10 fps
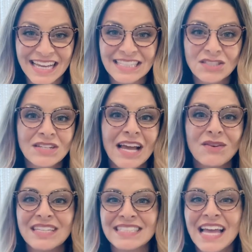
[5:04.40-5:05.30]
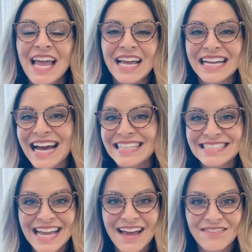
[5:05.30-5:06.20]
And so now he's gotten
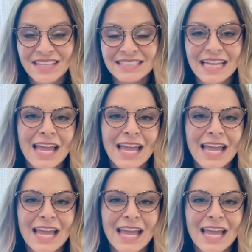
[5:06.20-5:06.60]
to have this